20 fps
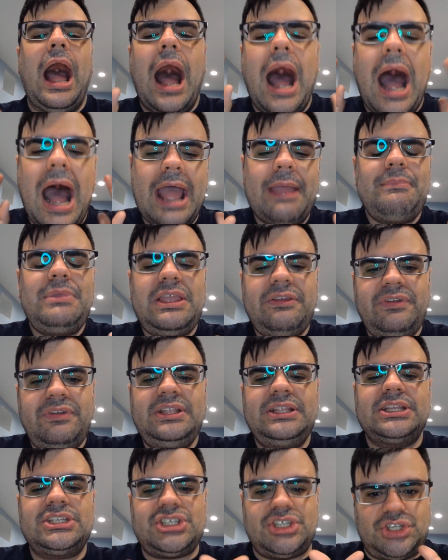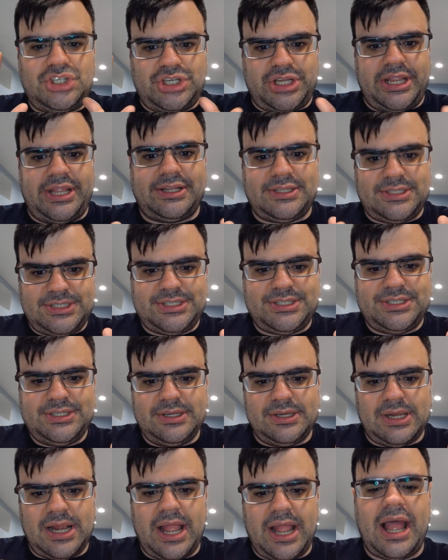I'm giving this a chance.
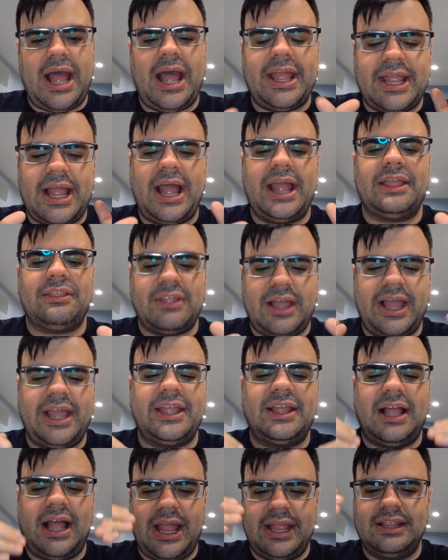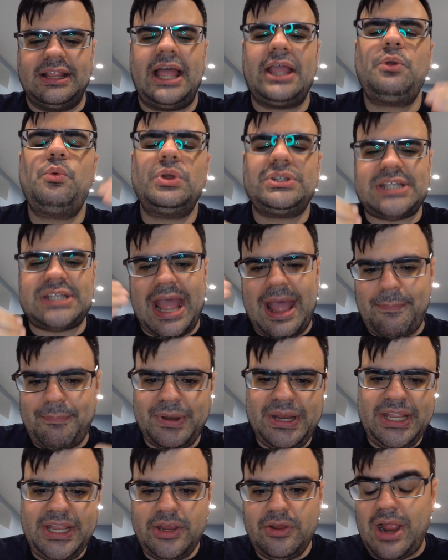I, I, I, I like what's
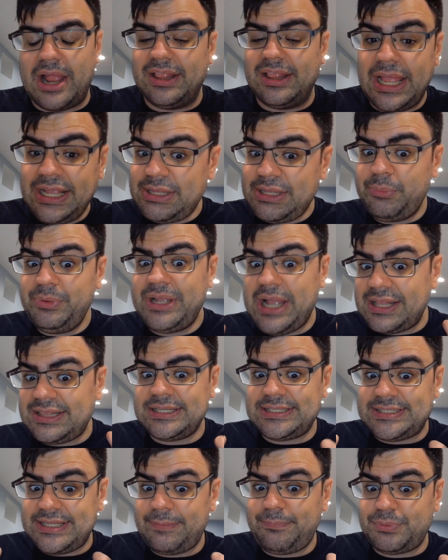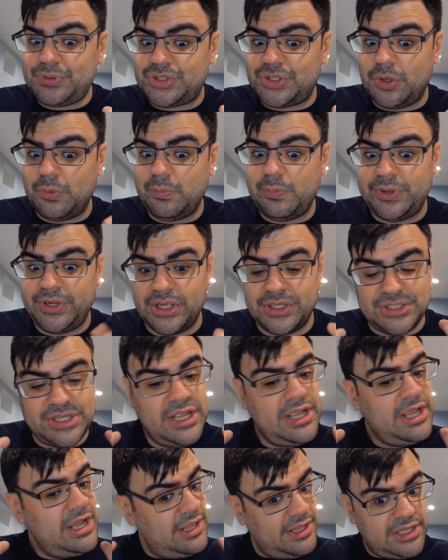happening here. I like that we got this episode because
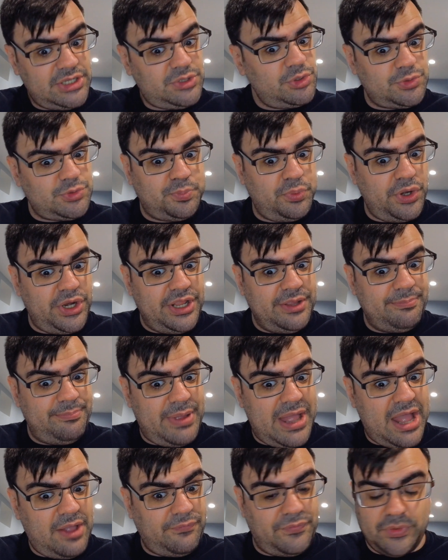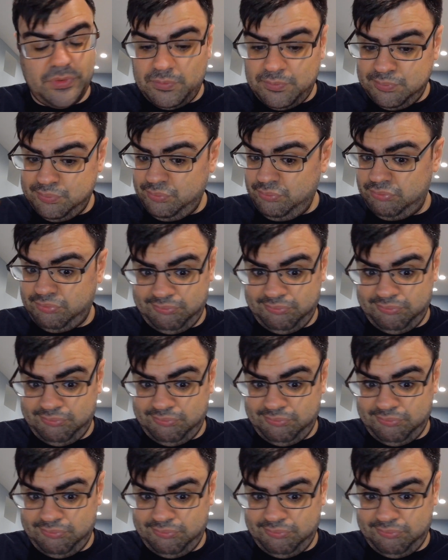this was pretty impactful.